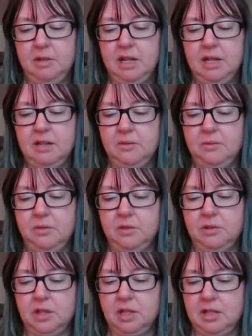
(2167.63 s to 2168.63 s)
Plenty of
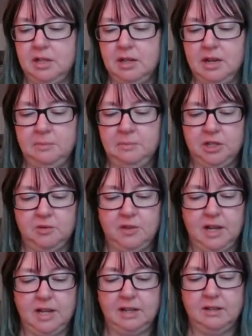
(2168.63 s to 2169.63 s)
fruit, not much
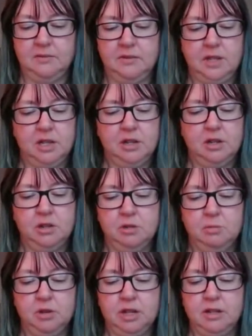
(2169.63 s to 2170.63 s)
fat,
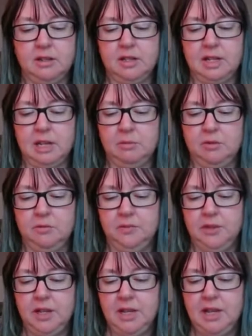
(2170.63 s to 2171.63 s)
no bread on the
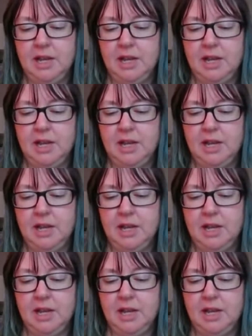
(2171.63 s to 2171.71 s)
table,